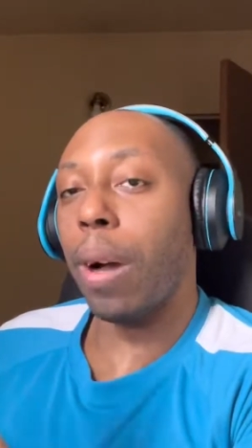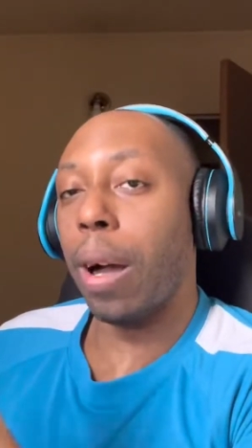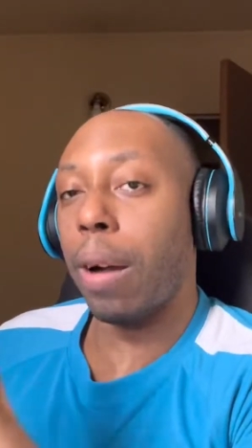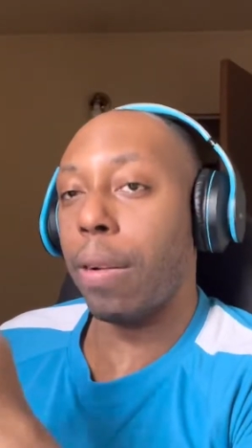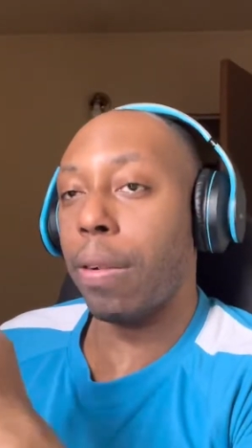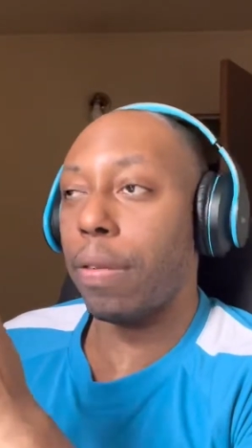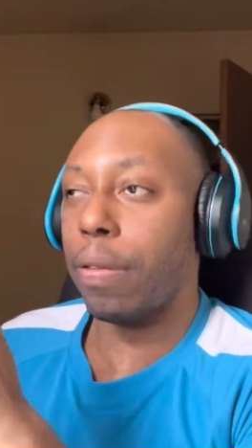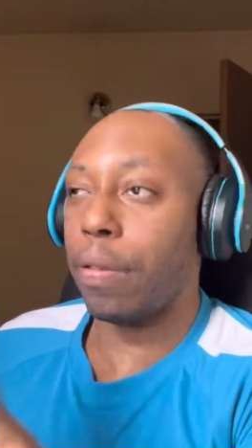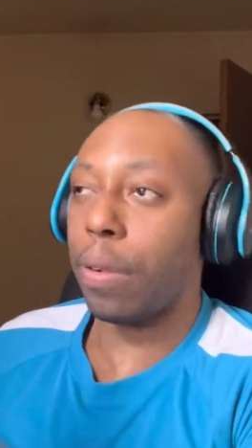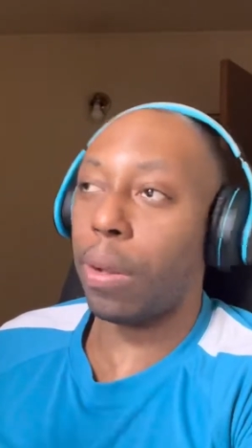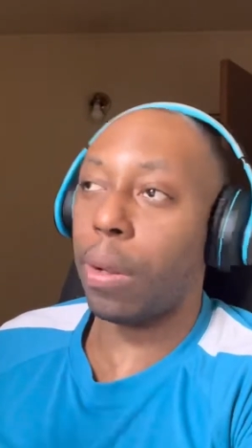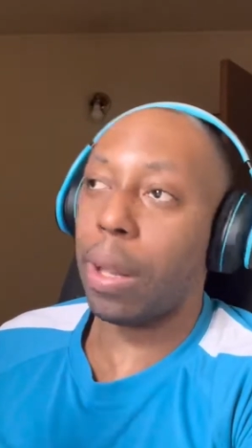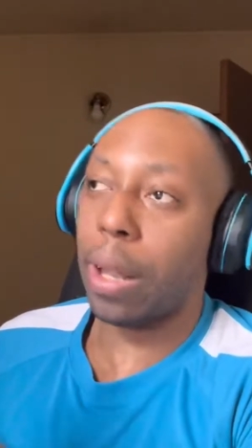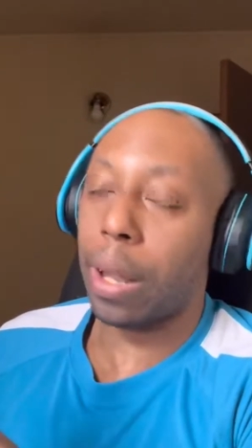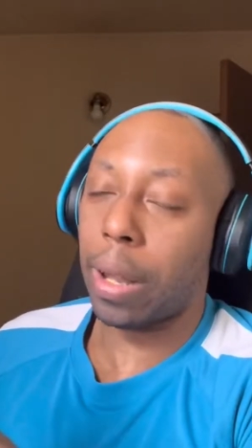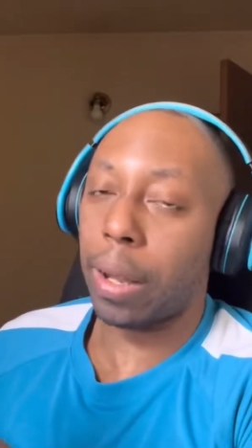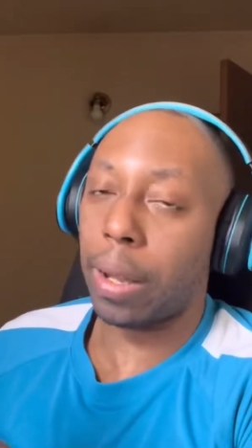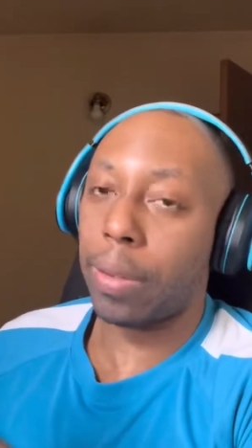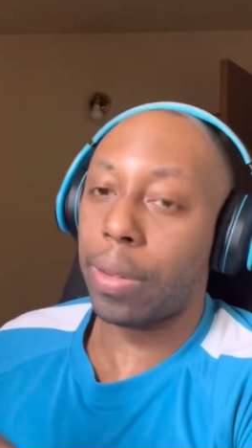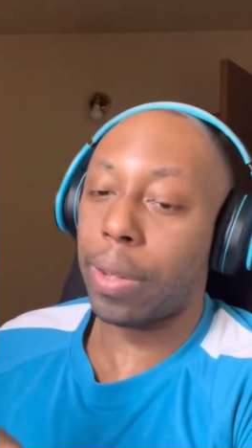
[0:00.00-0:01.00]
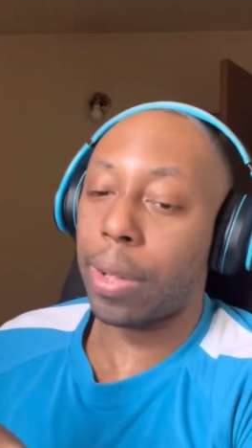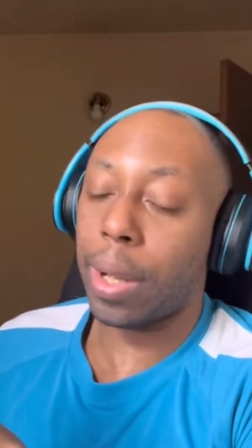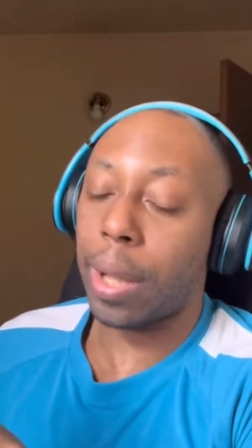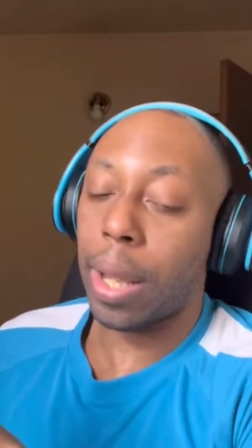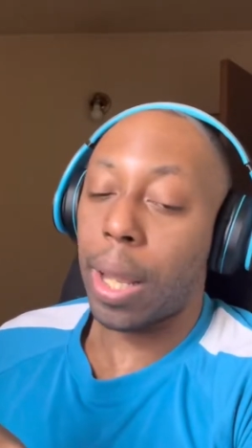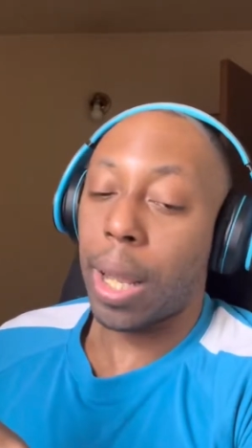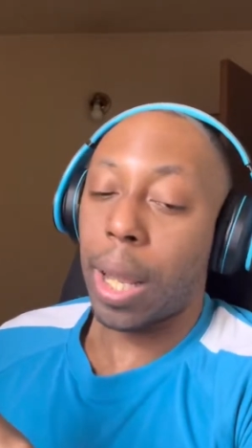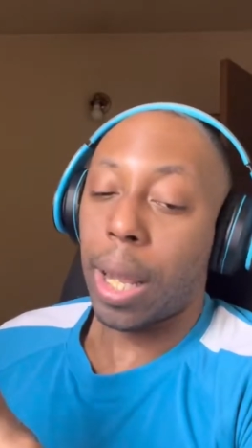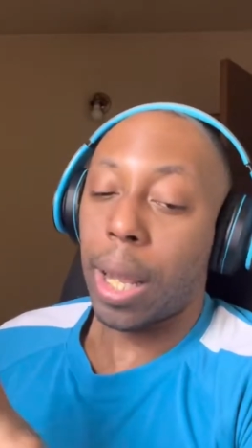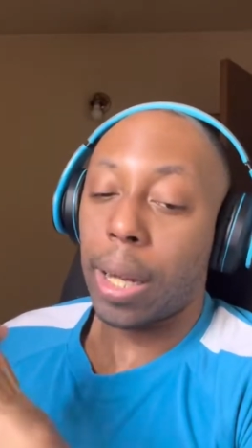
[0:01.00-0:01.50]
out of your lives.
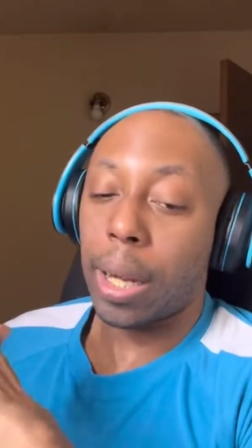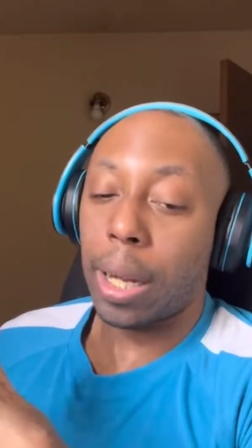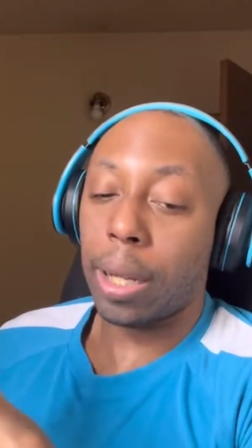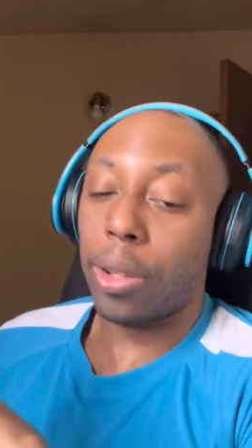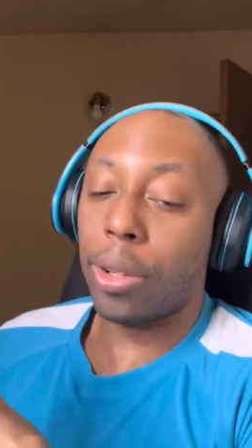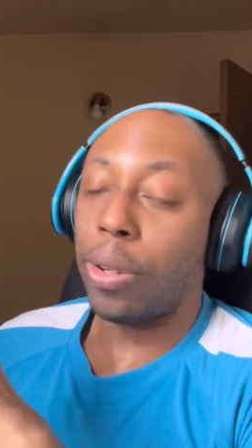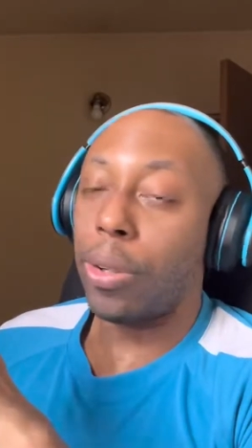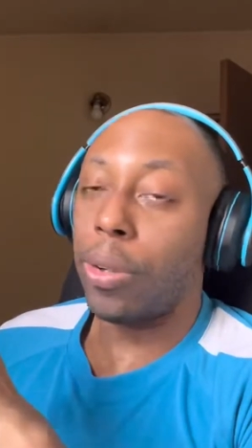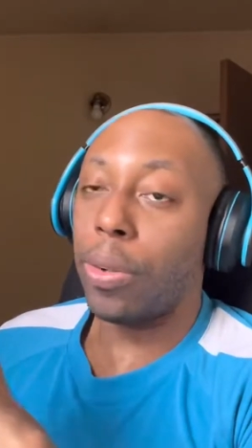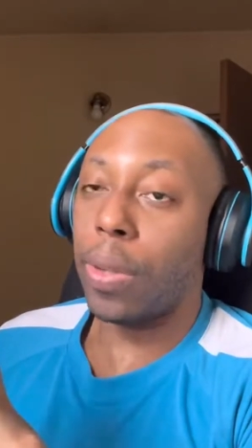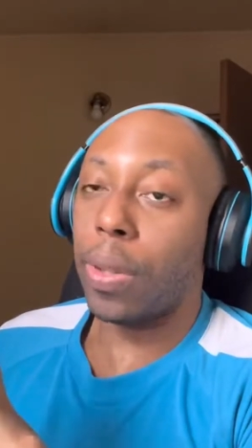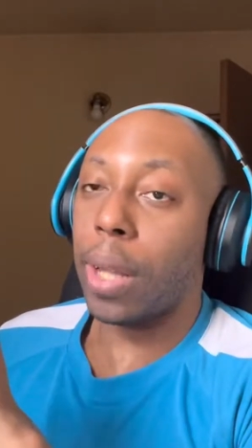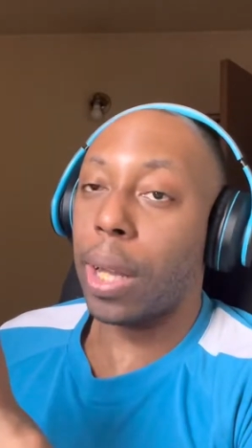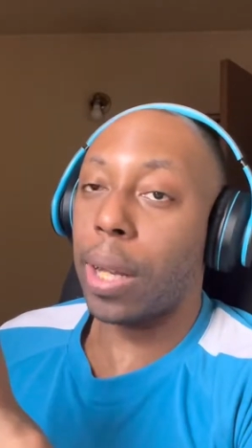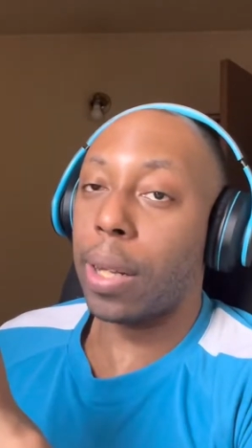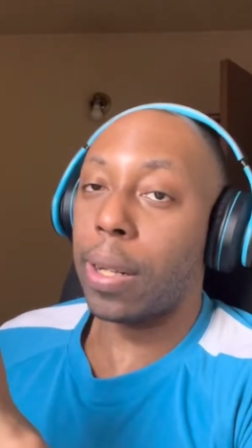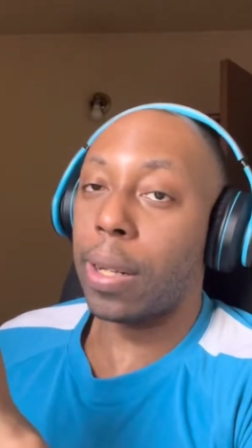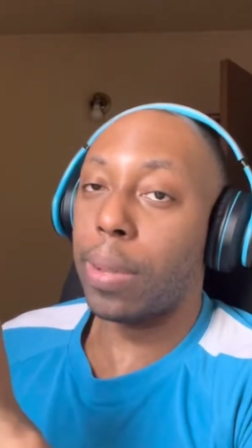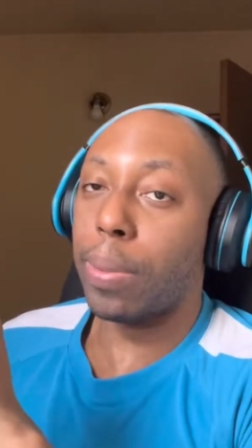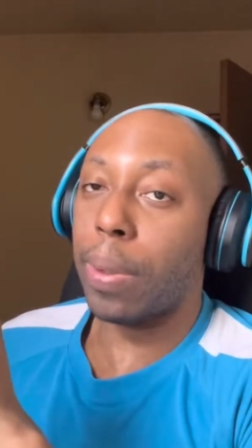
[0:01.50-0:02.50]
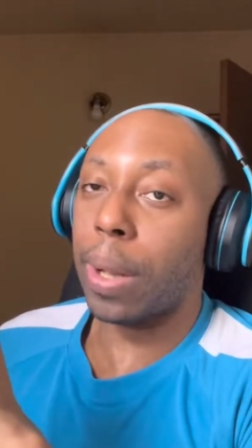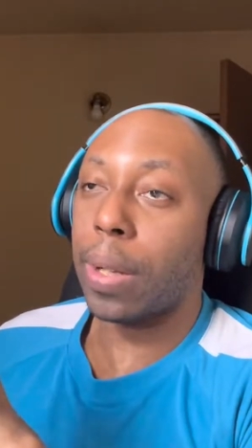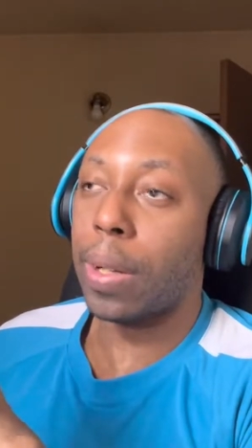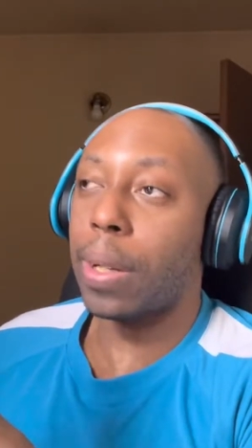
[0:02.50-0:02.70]
And how you do that is by